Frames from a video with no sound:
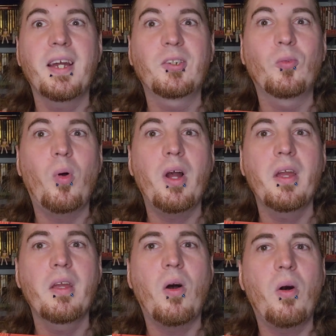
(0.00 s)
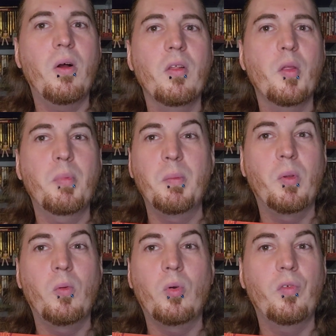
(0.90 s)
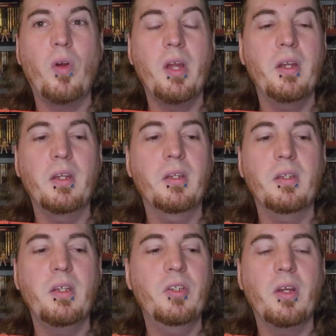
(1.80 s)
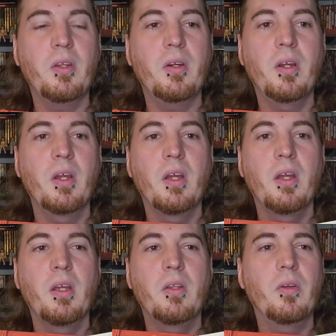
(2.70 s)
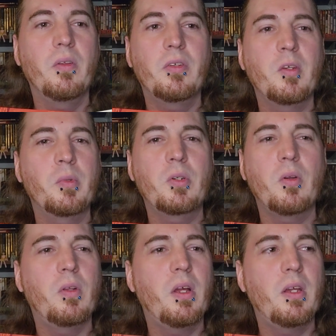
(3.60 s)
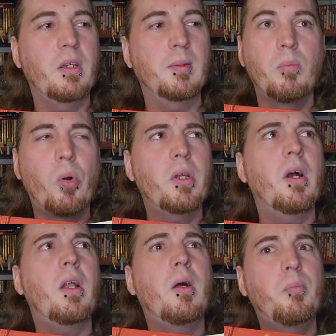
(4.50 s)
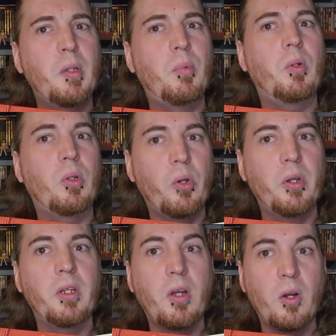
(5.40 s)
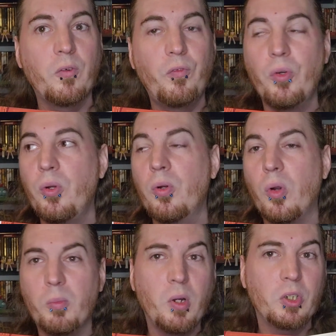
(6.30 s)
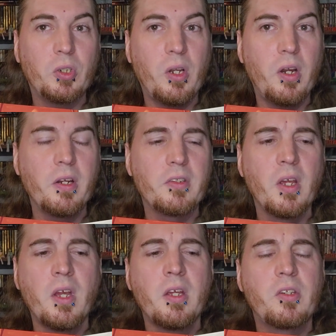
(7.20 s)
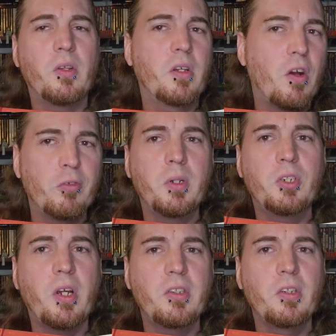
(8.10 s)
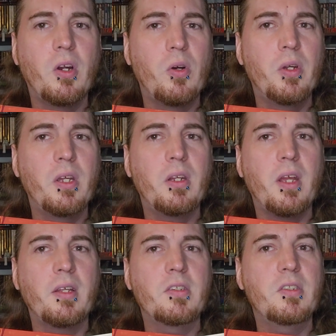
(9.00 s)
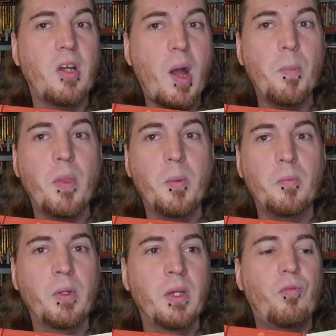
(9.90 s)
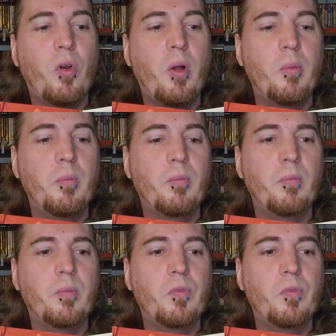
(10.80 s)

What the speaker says: catch why all the people were fighting each other. There's some sort of like boycott on people learning kung fu or martial arts, so the government tries to go in and stop them from